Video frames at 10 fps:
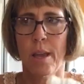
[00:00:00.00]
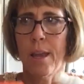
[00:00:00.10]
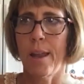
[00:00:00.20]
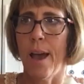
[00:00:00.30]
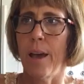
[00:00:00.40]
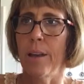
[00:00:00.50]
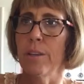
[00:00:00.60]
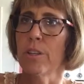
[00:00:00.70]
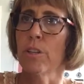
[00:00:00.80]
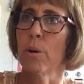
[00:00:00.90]
And add it
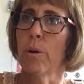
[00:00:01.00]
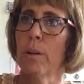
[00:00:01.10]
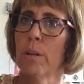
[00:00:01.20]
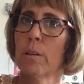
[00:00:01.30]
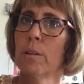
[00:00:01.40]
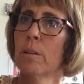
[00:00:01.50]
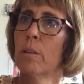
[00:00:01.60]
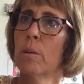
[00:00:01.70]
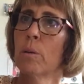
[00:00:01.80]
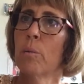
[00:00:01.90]
to your
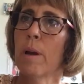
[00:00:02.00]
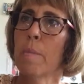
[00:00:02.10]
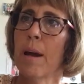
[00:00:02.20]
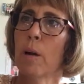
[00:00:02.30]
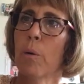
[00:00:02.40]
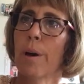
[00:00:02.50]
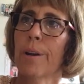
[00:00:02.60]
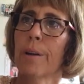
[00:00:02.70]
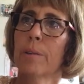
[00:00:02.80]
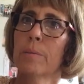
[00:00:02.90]
way back
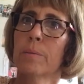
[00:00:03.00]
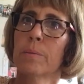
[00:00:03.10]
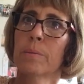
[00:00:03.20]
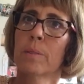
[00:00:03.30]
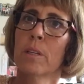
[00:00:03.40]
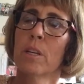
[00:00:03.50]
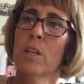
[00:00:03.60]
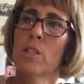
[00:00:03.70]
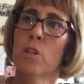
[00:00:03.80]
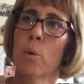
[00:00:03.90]
water.
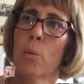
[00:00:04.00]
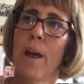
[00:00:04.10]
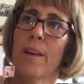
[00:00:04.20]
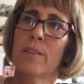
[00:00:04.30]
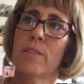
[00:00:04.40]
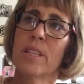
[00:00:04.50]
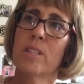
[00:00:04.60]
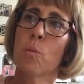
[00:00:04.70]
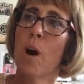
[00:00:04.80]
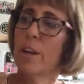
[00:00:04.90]
So this
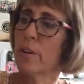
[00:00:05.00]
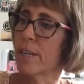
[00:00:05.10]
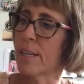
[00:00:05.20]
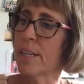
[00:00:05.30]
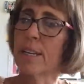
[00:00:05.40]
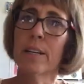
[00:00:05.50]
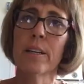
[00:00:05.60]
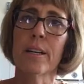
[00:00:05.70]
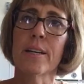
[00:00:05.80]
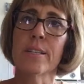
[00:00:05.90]
water in here
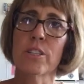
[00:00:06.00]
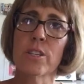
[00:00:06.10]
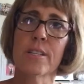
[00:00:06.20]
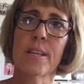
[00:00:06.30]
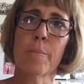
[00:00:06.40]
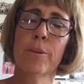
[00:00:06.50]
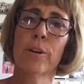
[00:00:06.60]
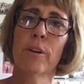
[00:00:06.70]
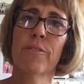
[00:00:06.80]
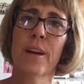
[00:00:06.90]
is just a
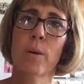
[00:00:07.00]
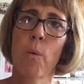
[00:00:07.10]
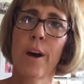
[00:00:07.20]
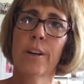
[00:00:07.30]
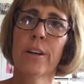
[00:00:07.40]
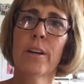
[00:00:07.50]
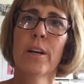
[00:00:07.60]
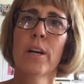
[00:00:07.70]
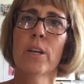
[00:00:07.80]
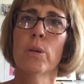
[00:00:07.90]
purified water.
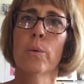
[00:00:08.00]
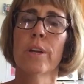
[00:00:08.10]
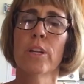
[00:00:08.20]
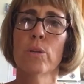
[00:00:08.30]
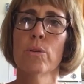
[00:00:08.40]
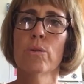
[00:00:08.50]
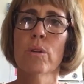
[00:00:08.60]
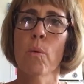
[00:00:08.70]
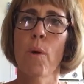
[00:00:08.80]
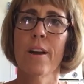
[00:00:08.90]
You want to use
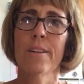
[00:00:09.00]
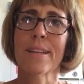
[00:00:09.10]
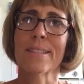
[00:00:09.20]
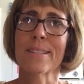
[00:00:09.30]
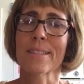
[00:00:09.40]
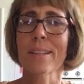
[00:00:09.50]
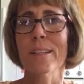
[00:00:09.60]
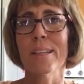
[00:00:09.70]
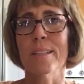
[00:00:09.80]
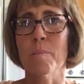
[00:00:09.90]
a water that's as
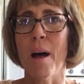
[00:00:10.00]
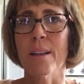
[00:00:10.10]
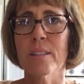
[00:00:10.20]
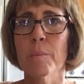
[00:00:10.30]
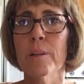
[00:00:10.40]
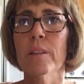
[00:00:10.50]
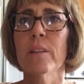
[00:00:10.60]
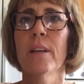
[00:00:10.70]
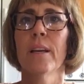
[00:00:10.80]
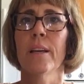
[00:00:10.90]
clean as possible.
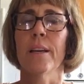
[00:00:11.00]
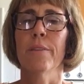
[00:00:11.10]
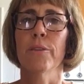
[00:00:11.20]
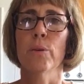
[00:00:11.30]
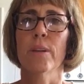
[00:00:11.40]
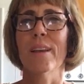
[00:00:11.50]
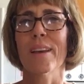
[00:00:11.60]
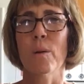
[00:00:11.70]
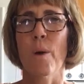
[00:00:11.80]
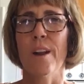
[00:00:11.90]
If you can
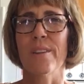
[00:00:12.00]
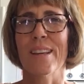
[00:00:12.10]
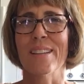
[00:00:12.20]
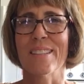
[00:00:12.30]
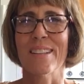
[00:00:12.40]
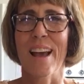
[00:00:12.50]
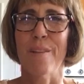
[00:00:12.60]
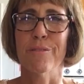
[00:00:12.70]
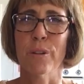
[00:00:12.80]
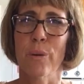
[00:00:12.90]
get a water that doesn't
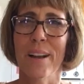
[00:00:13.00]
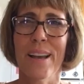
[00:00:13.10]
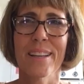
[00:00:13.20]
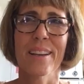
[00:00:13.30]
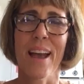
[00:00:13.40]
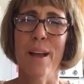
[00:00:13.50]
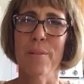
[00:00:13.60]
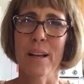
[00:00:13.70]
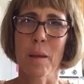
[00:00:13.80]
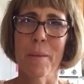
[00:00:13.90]
have fluoride, I
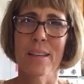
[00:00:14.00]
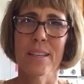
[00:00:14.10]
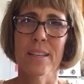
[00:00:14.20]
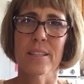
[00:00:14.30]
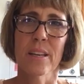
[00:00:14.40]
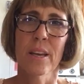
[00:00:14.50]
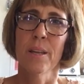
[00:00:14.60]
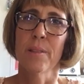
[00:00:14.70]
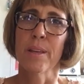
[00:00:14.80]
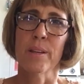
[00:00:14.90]
recommend it.
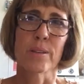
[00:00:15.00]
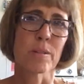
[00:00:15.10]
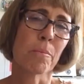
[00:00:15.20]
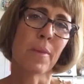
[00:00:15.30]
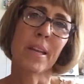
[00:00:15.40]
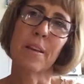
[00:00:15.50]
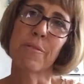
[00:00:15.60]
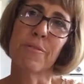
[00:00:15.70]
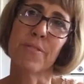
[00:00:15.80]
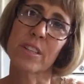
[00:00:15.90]
There's many of
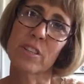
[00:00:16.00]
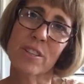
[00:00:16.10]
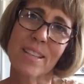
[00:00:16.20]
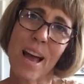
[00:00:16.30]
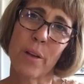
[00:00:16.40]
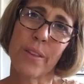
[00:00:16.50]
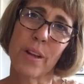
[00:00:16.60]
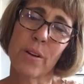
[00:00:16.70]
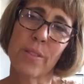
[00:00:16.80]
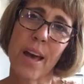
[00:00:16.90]
filters out
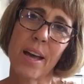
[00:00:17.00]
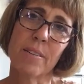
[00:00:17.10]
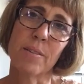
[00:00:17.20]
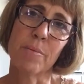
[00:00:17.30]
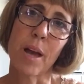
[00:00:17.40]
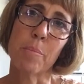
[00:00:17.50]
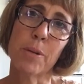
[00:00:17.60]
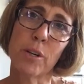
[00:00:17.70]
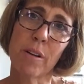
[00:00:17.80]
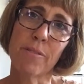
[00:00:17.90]
there that
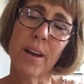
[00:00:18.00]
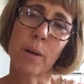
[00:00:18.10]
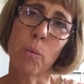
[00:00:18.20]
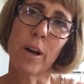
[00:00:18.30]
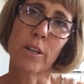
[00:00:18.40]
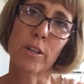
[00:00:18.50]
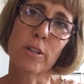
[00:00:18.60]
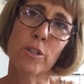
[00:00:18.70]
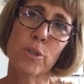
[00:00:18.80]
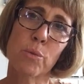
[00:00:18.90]
purify water,
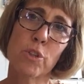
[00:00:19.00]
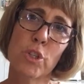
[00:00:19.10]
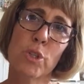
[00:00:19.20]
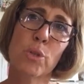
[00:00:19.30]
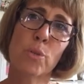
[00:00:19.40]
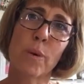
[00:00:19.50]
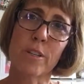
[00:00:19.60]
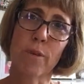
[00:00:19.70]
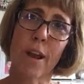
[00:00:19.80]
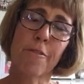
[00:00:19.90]
so choose
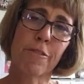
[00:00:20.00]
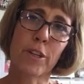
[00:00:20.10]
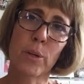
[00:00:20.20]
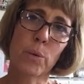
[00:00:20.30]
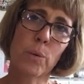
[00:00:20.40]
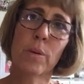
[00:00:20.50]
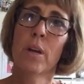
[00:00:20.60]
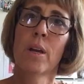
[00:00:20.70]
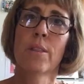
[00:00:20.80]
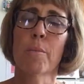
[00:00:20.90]
what's right for you.
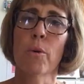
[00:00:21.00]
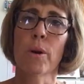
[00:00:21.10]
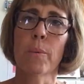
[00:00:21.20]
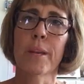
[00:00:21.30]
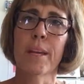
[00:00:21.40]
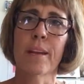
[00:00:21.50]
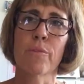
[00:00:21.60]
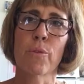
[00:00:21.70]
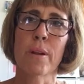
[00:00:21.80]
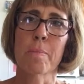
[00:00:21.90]
The more we can
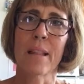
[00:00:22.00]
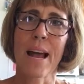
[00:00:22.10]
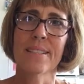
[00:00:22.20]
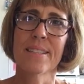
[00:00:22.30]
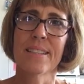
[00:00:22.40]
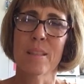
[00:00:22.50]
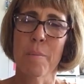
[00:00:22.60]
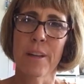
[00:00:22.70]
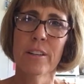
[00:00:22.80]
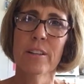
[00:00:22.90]
avoid plastic, the
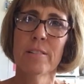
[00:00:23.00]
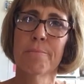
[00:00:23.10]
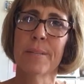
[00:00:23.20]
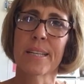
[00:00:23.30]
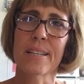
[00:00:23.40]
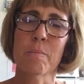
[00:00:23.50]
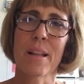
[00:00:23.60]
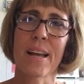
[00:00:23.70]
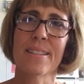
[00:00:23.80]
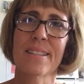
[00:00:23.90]
better, because
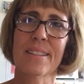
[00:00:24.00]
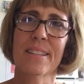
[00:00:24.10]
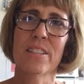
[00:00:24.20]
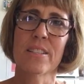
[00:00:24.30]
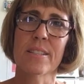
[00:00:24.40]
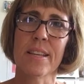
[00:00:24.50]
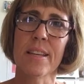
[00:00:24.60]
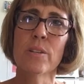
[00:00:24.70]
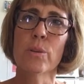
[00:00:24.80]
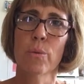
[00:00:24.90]
plastic leaches
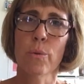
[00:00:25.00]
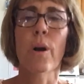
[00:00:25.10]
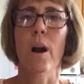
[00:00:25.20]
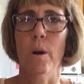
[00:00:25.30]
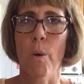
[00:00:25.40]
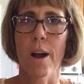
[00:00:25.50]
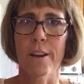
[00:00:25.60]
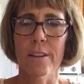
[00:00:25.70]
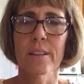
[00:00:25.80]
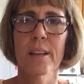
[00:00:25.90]
into our
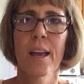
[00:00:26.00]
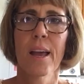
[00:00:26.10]
water.